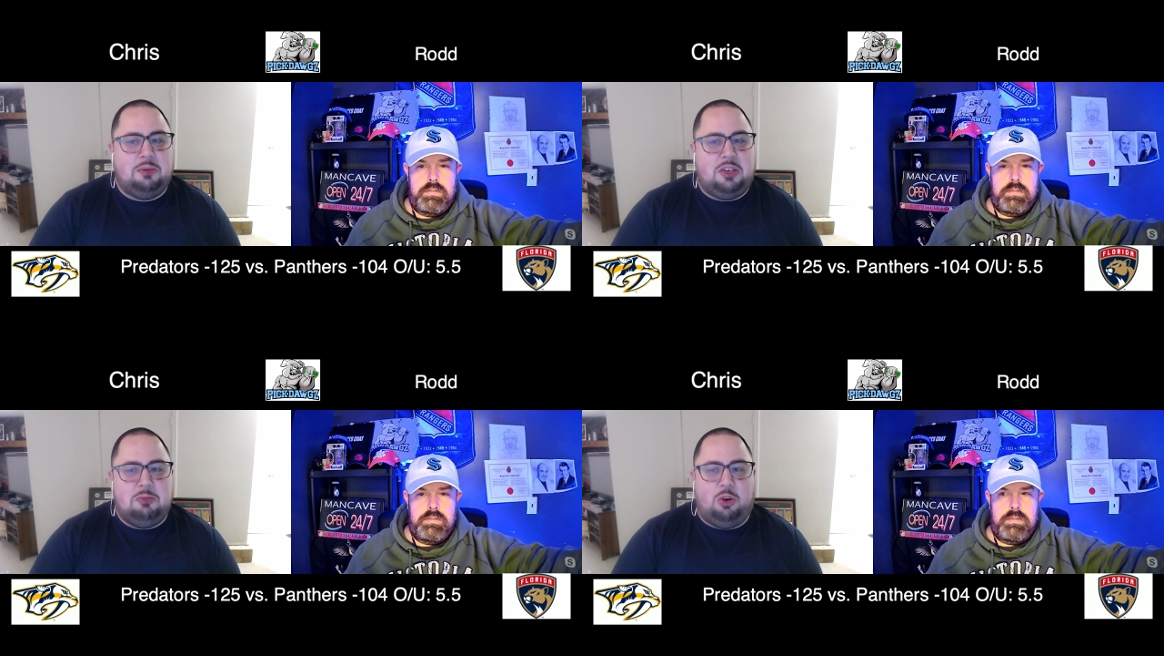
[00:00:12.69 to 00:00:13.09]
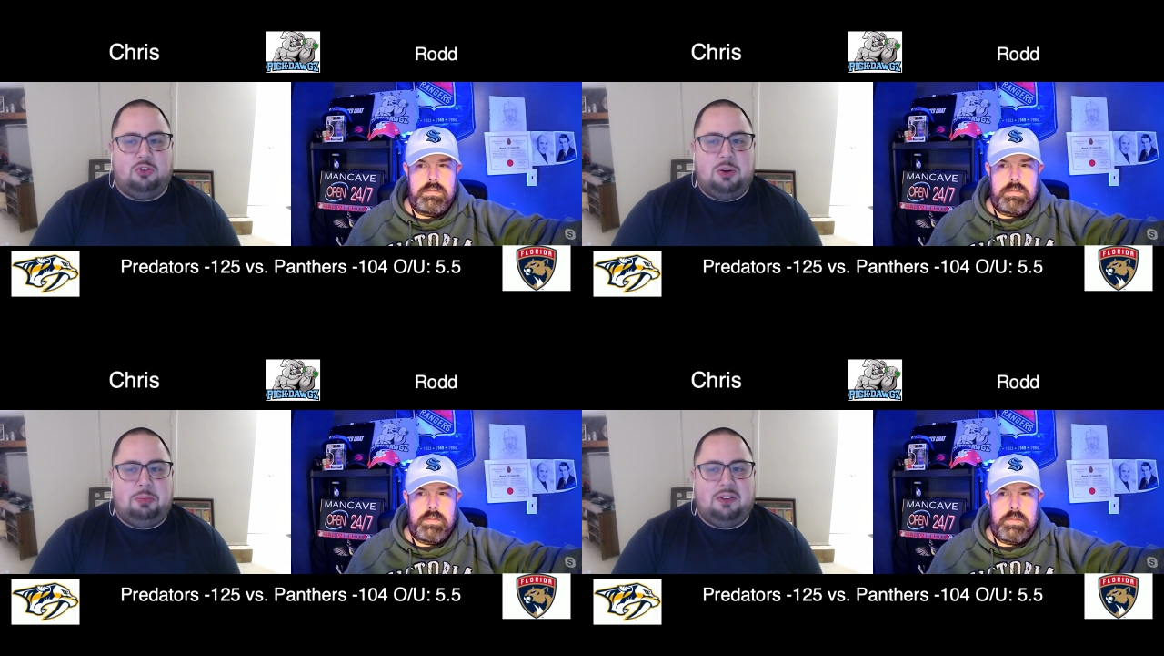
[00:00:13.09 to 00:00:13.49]
Speaker 1: We do
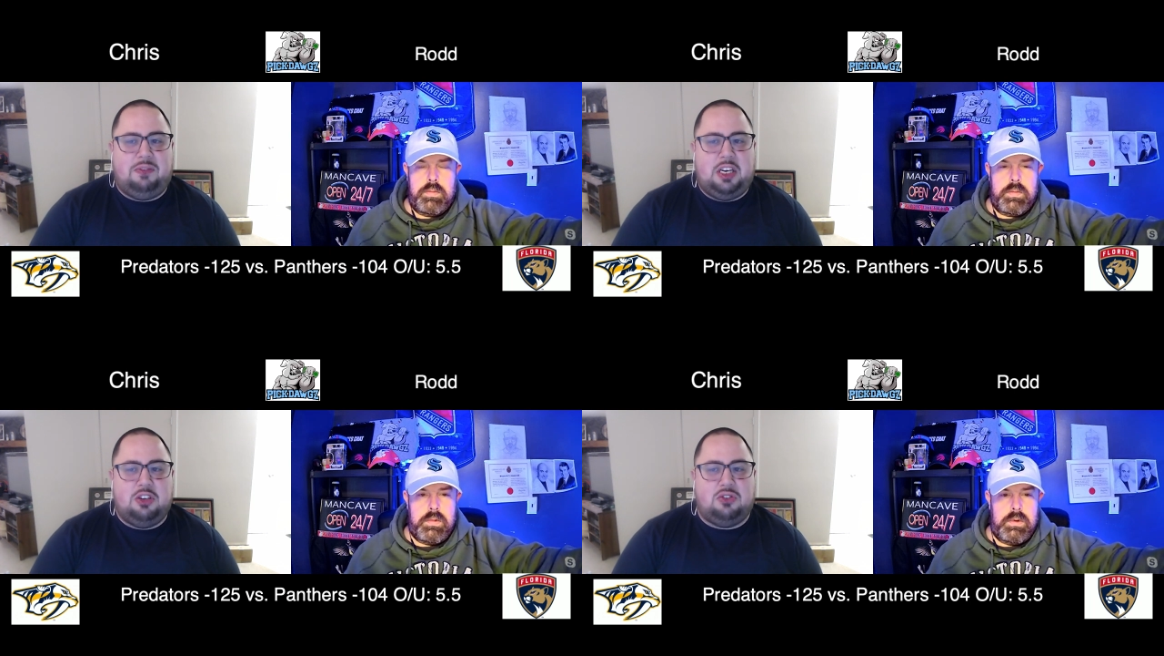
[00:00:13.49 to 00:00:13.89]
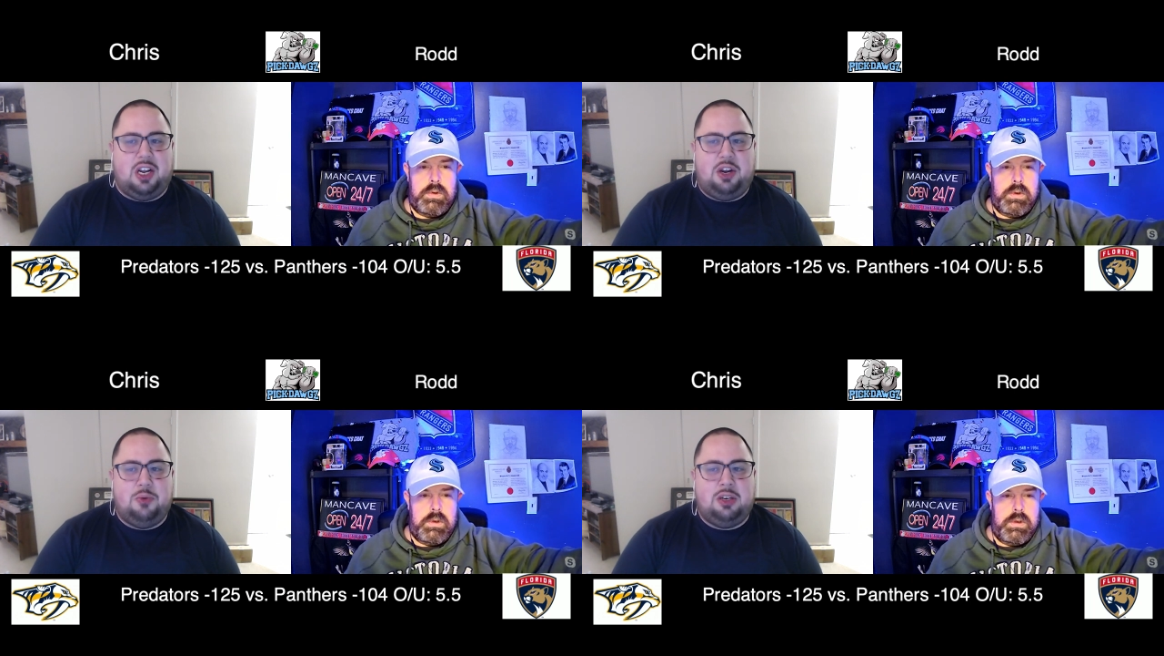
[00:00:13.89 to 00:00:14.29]
more free pick videos
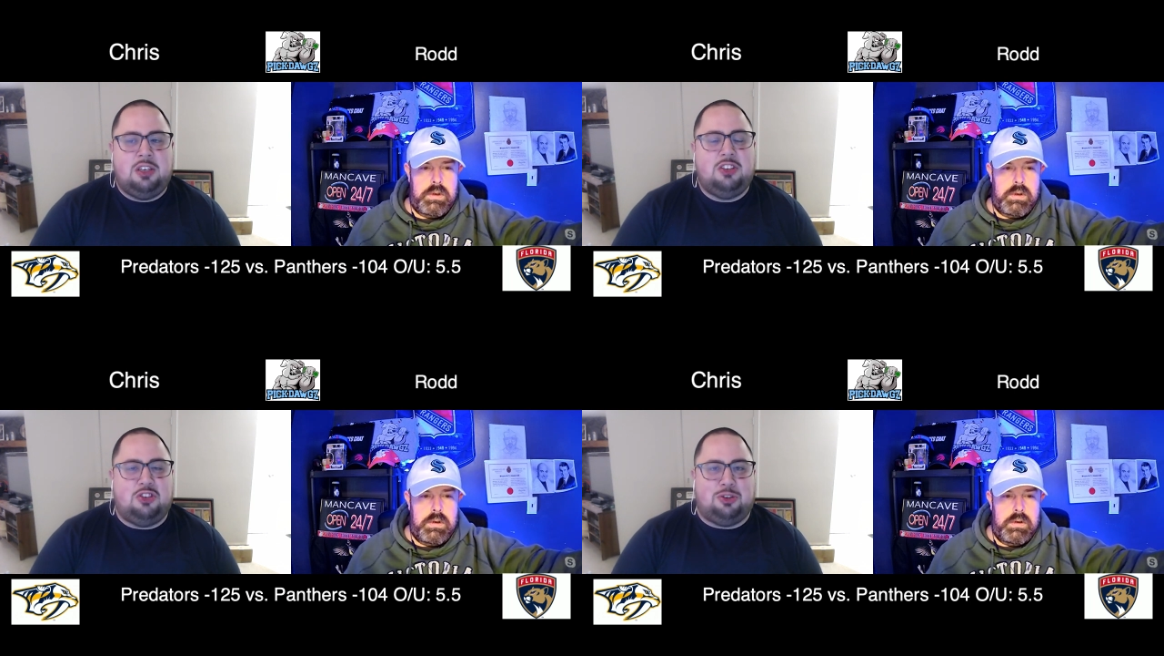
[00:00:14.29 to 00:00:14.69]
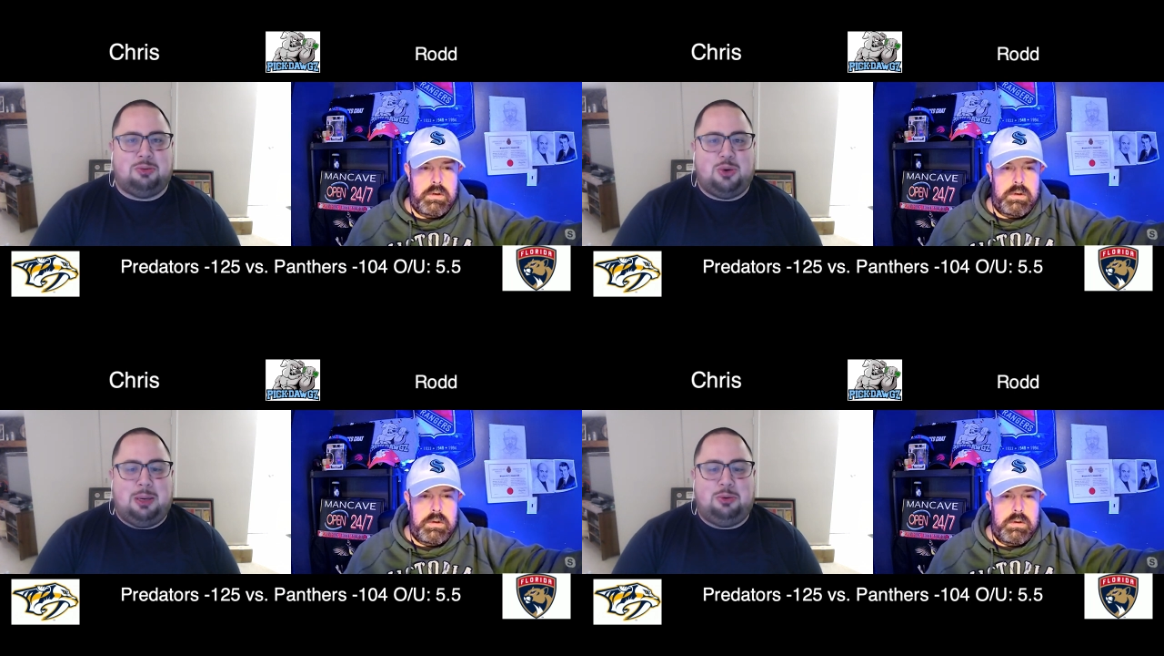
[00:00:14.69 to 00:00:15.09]
than anyone, so
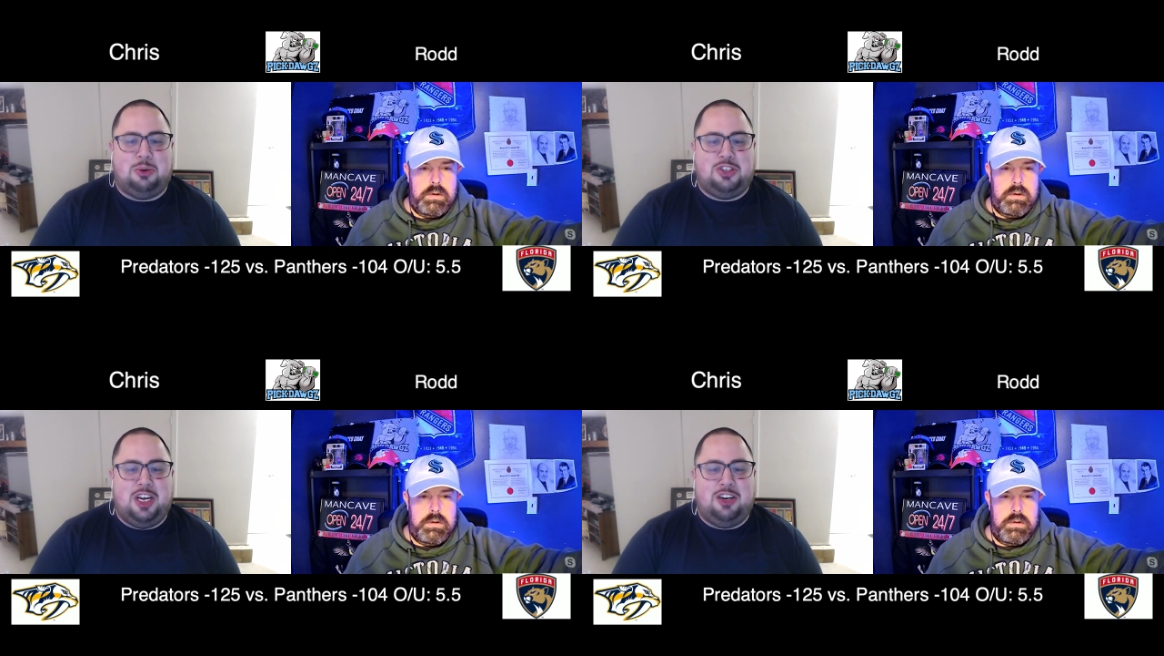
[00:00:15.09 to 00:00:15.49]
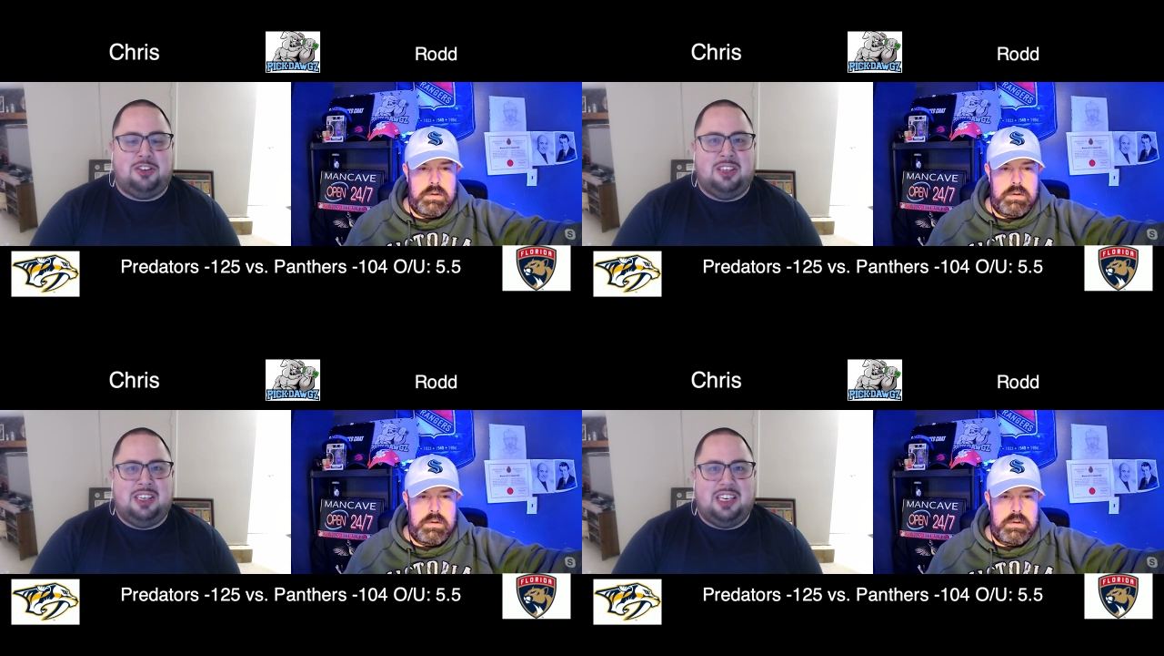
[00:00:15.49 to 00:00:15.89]
subscribe to our
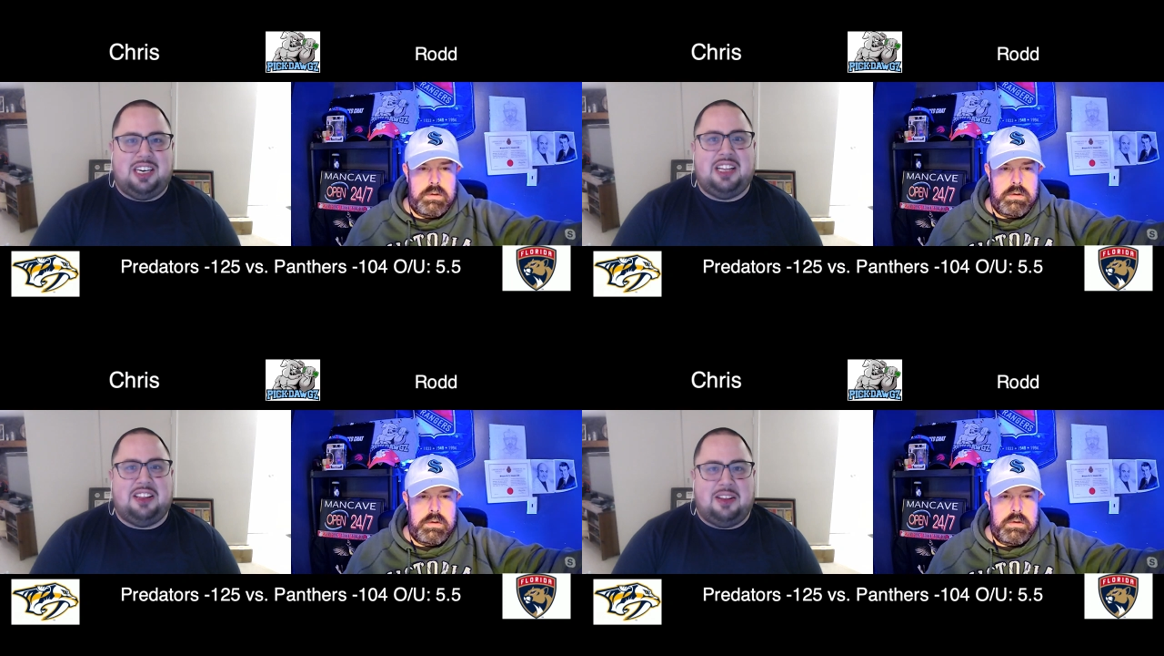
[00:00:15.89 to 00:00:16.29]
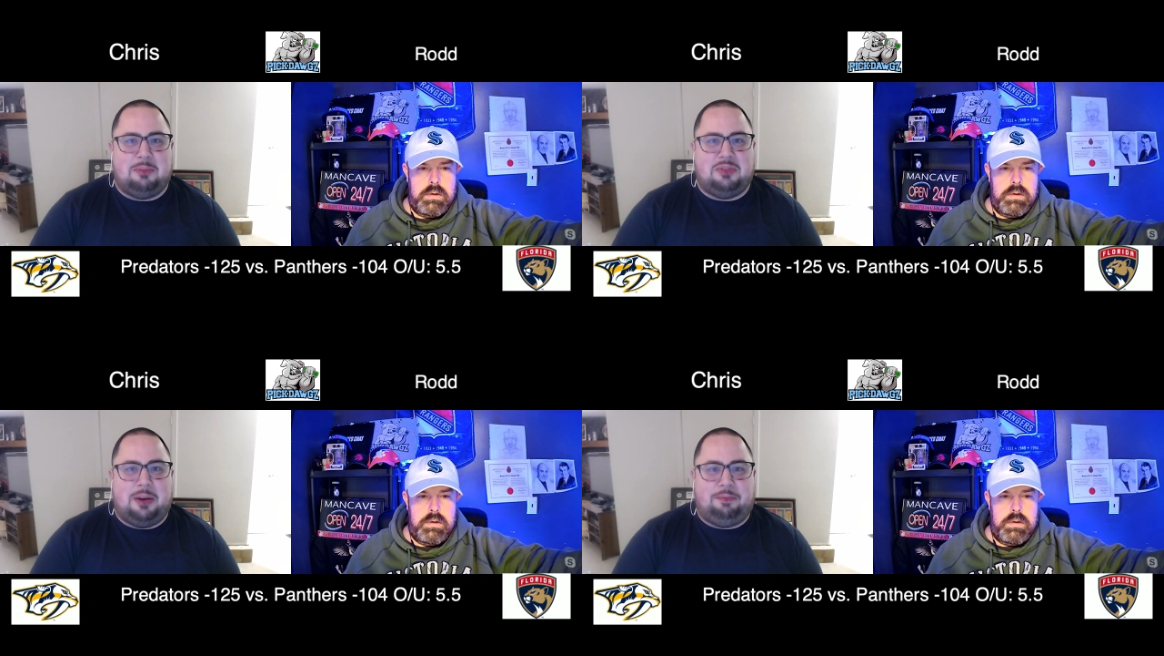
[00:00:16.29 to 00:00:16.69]
channel and hit the
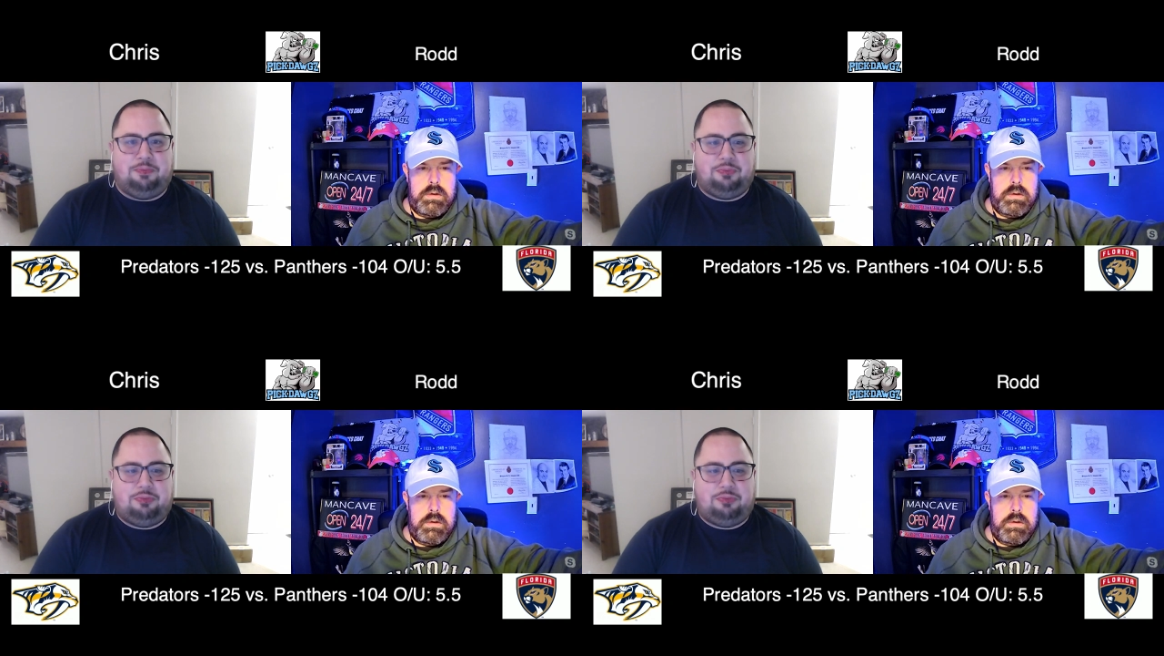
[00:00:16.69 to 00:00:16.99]
thumbs up.